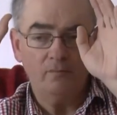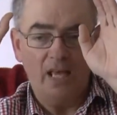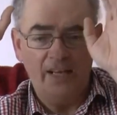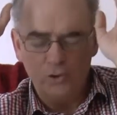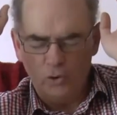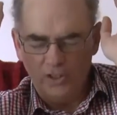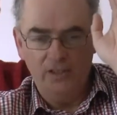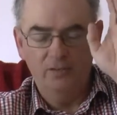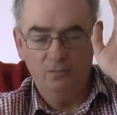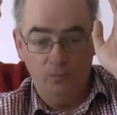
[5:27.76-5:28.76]
And it's all,
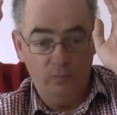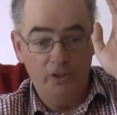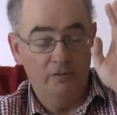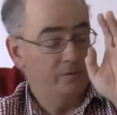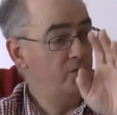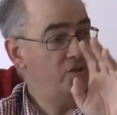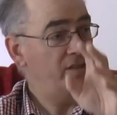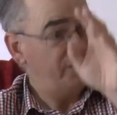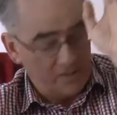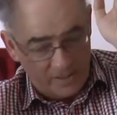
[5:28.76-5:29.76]
we know from
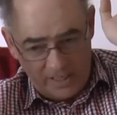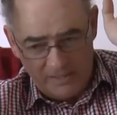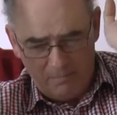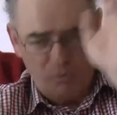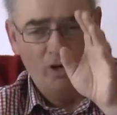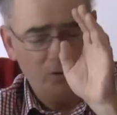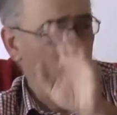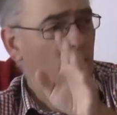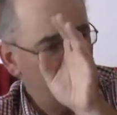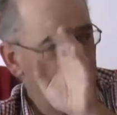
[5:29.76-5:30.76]
Josephus, it's bright
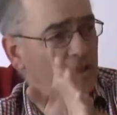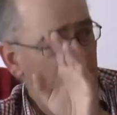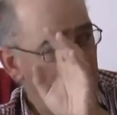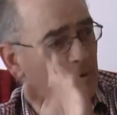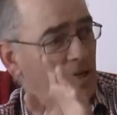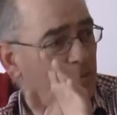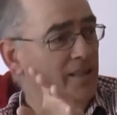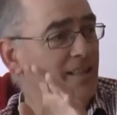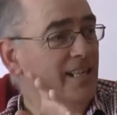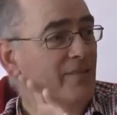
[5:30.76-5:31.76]
white shiny marble
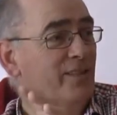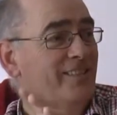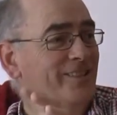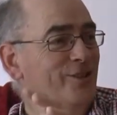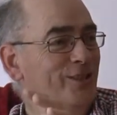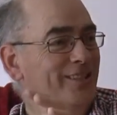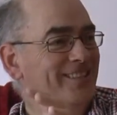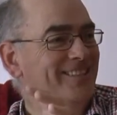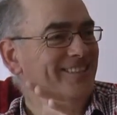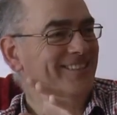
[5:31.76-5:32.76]
in the evening sunshine,
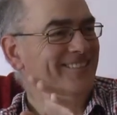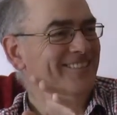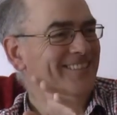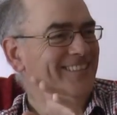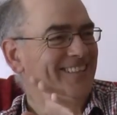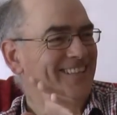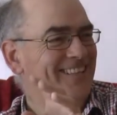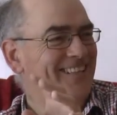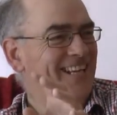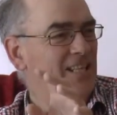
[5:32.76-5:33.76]
you know?
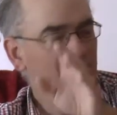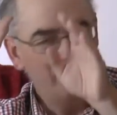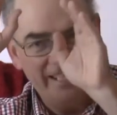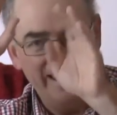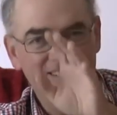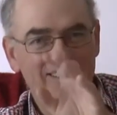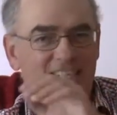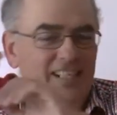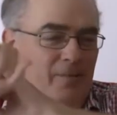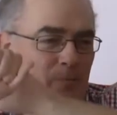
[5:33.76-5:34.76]
And they gilded
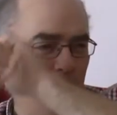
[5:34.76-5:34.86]
it and they